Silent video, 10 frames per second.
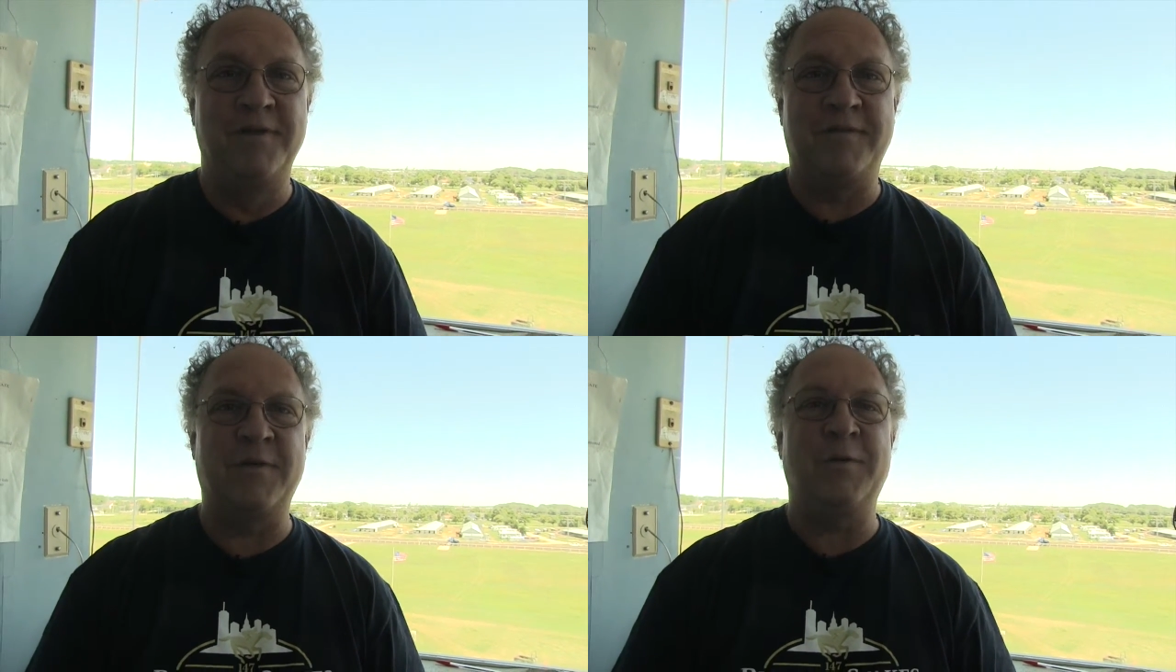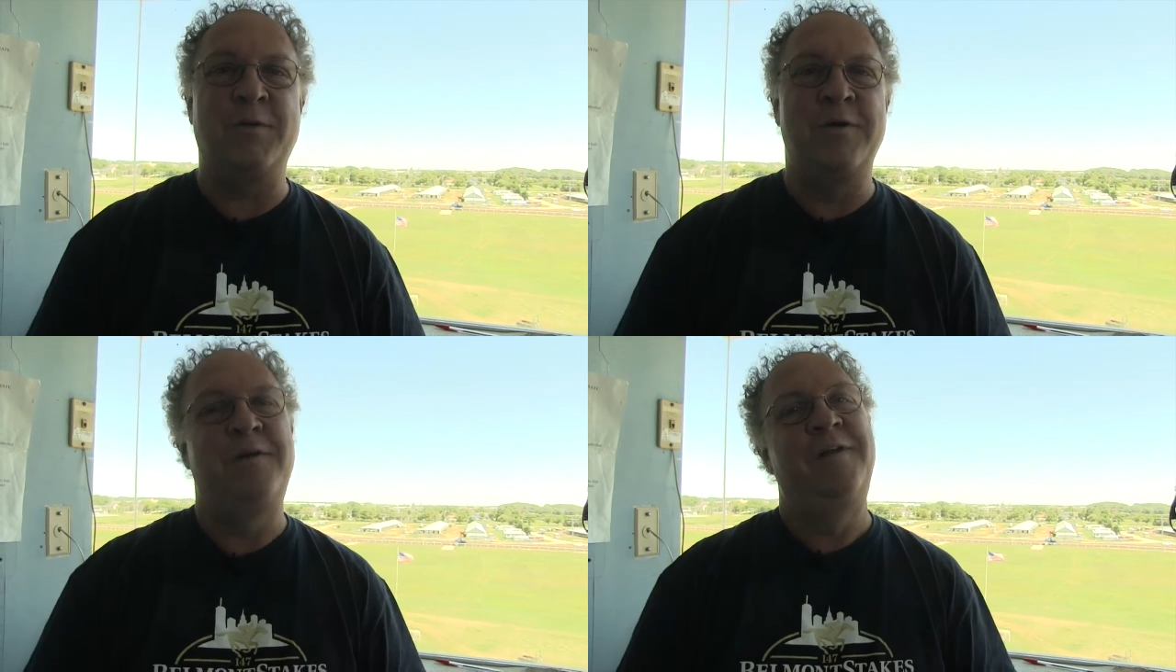
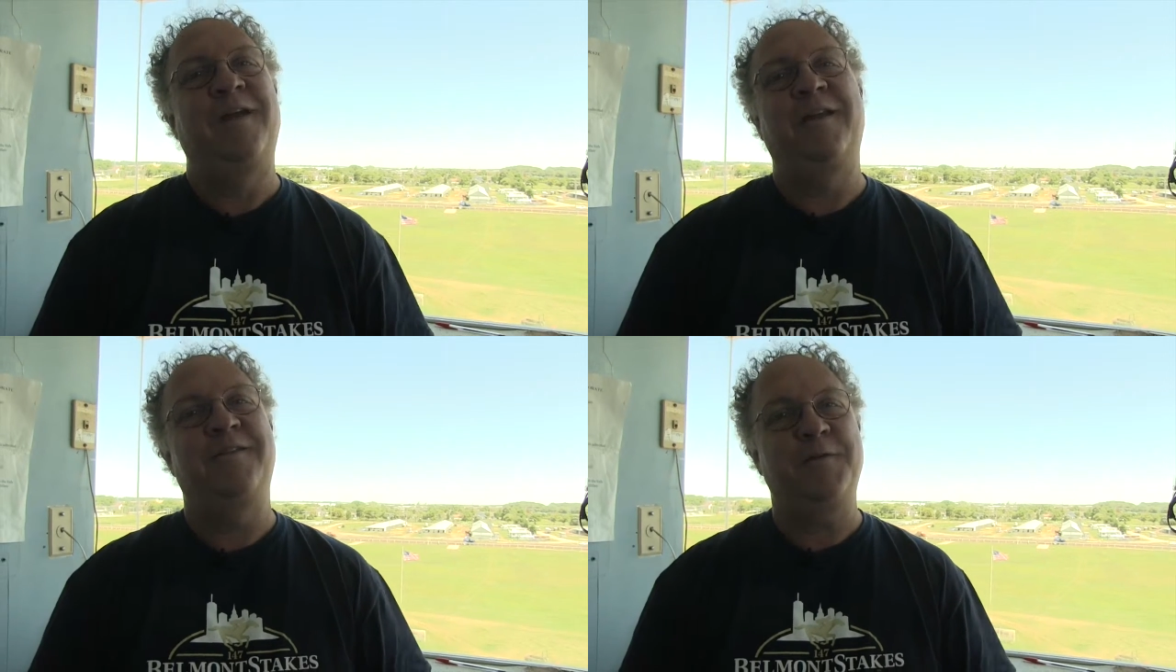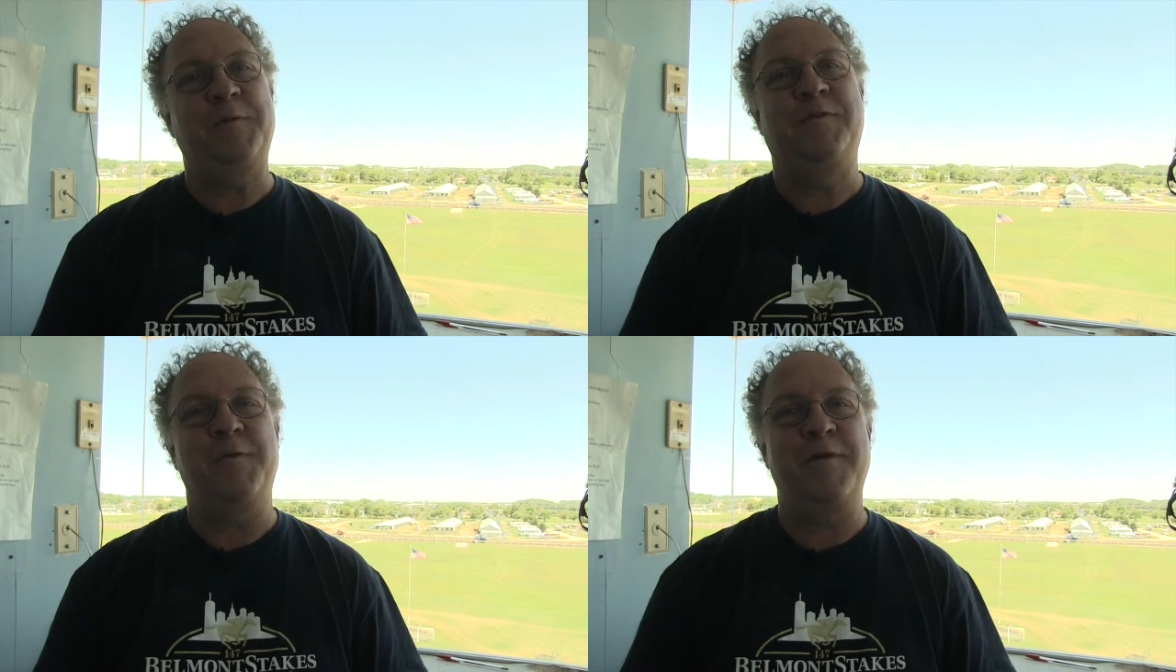So it took
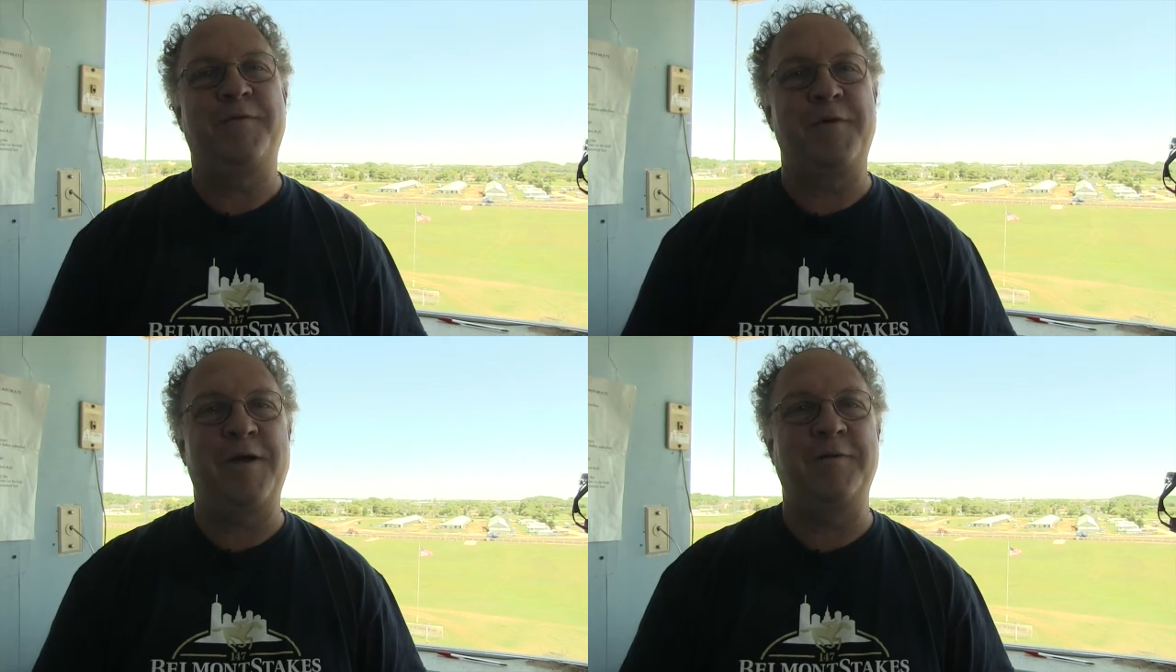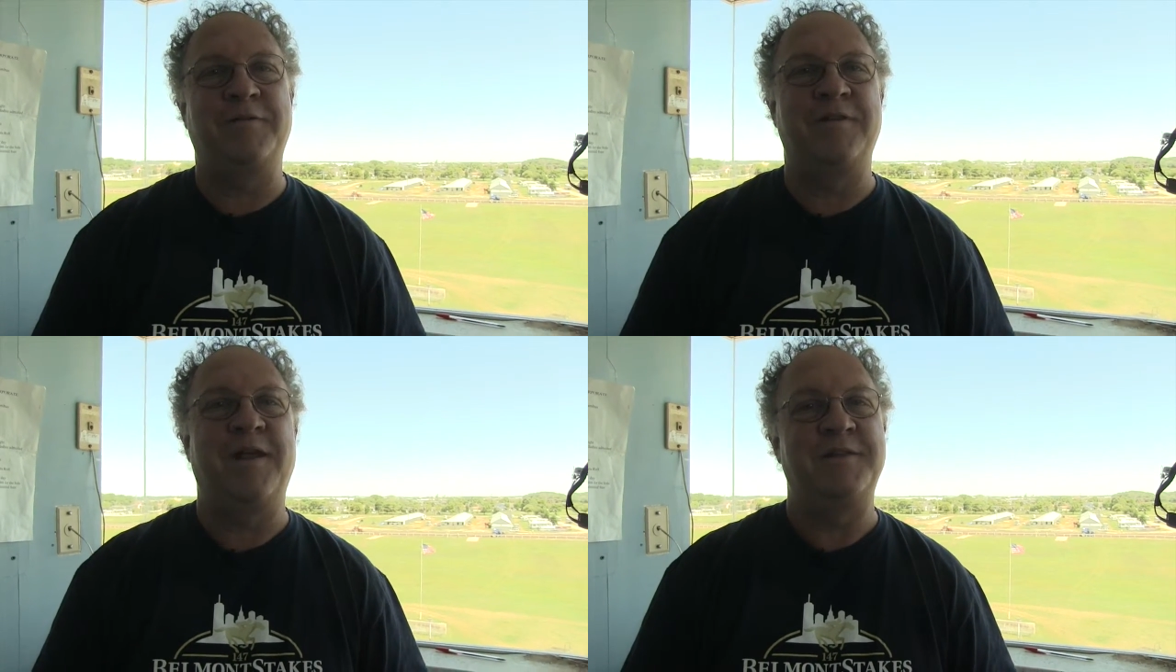me 24
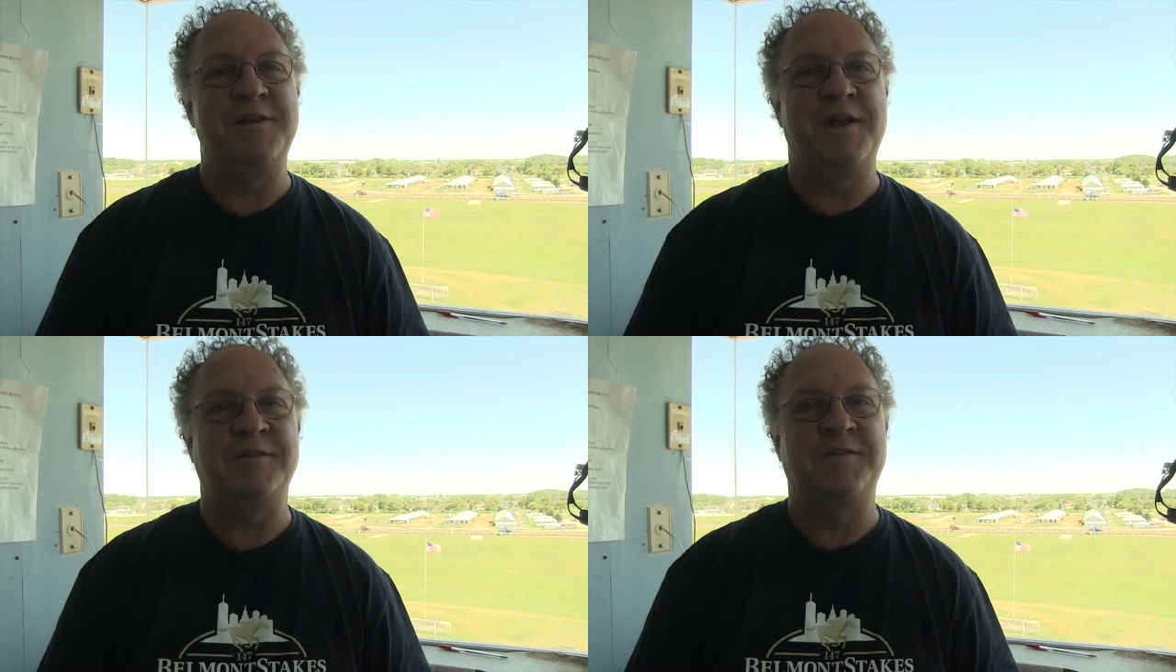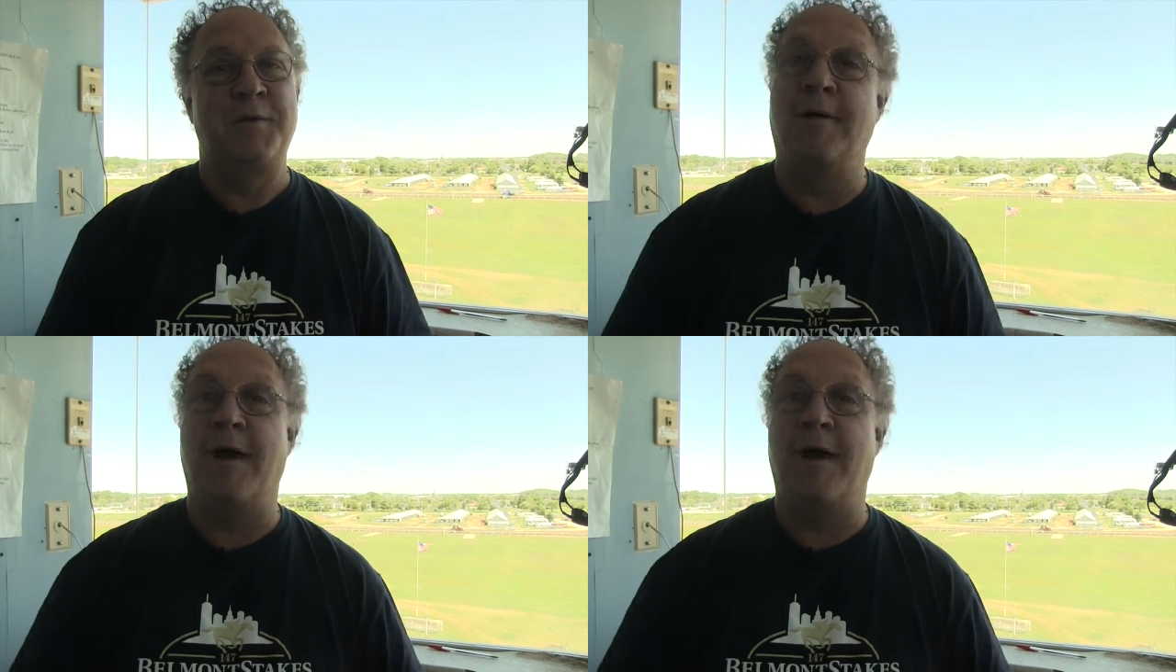hours to digest.